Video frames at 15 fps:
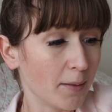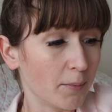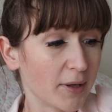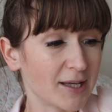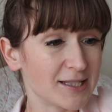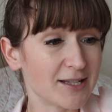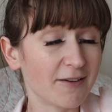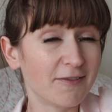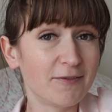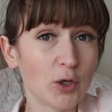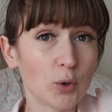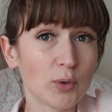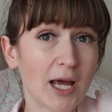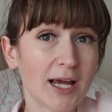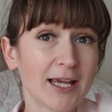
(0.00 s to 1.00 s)
Because I
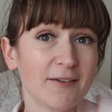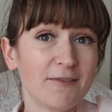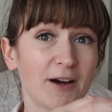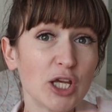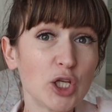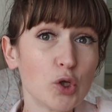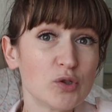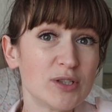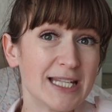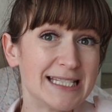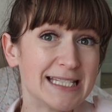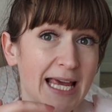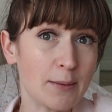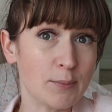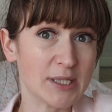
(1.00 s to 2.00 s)
feel like if I use the
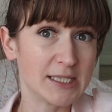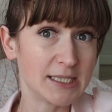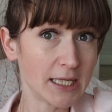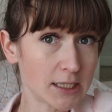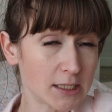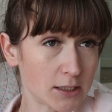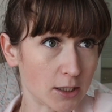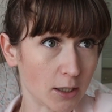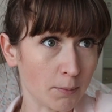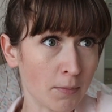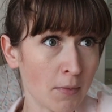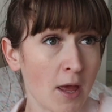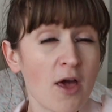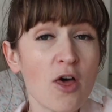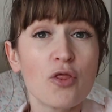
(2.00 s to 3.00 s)
same system